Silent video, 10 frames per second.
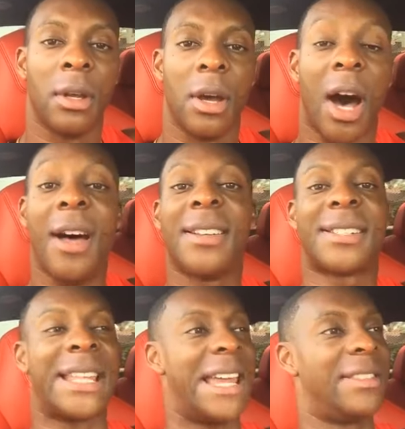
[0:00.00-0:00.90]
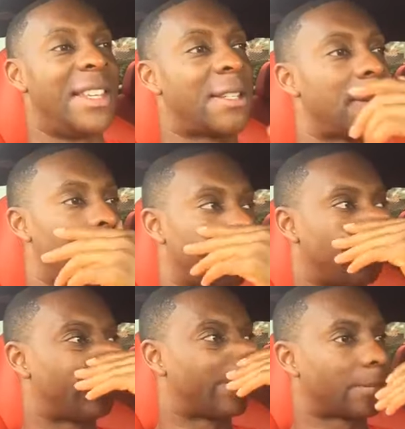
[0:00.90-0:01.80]
Understand this.
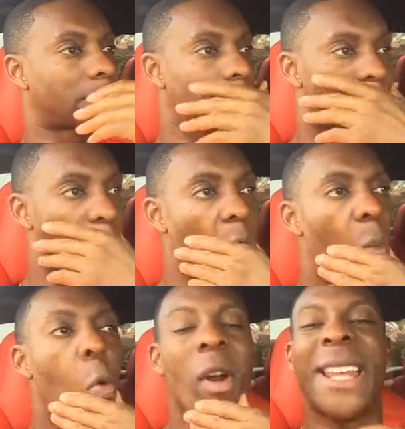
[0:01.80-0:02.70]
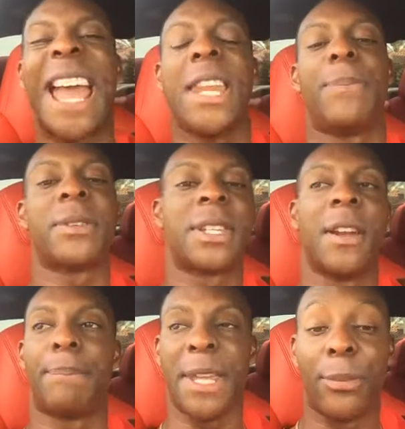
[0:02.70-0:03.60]
More than 80%
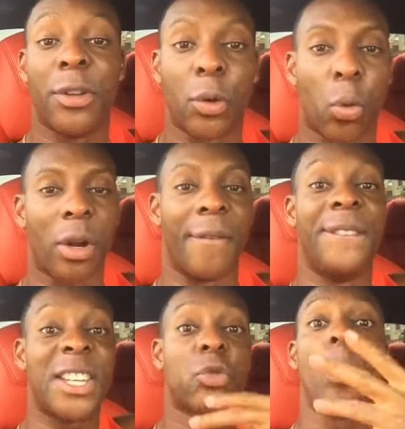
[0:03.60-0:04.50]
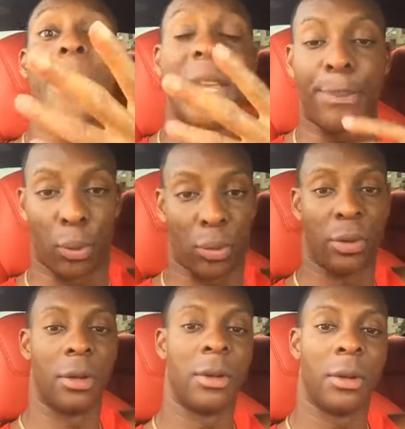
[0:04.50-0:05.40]
of people in the world are visual people.
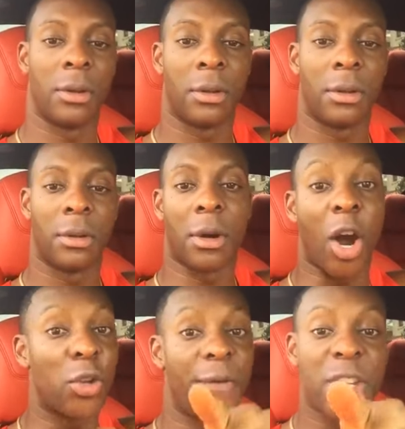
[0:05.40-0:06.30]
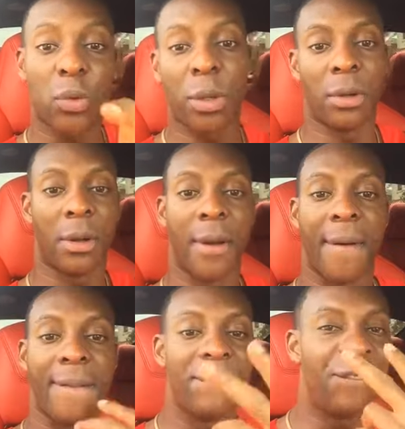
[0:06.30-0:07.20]
Are you visual?
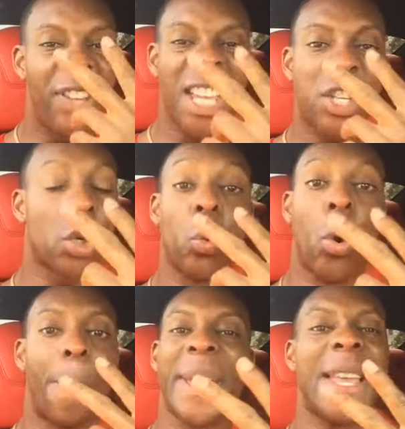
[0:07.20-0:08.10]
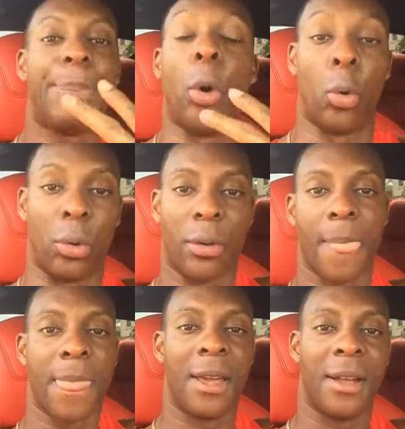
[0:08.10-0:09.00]
Visual people.
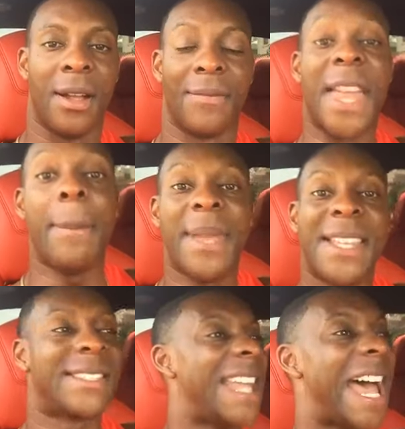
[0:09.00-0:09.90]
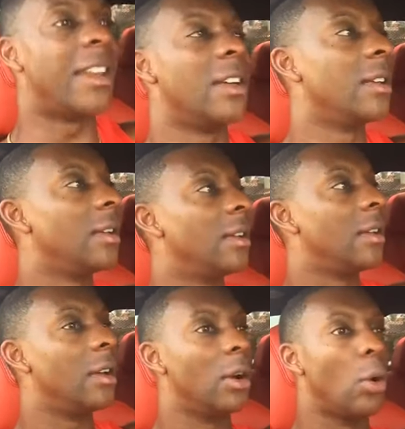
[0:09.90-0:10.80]
That means that
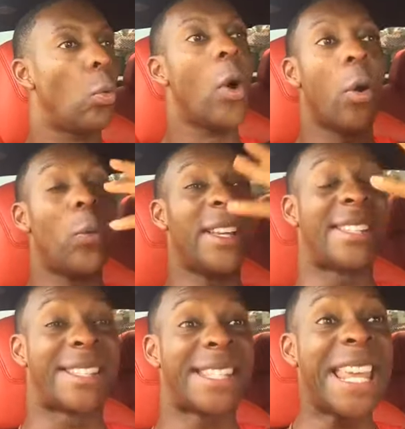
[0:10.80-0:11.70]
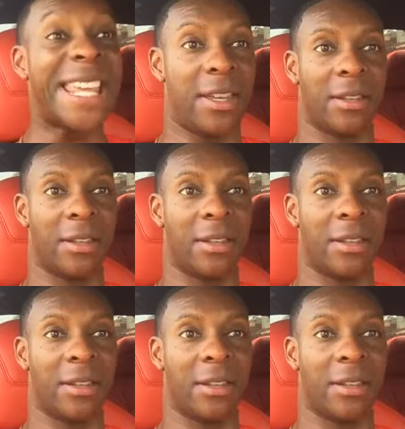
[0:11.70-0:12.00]
what we see.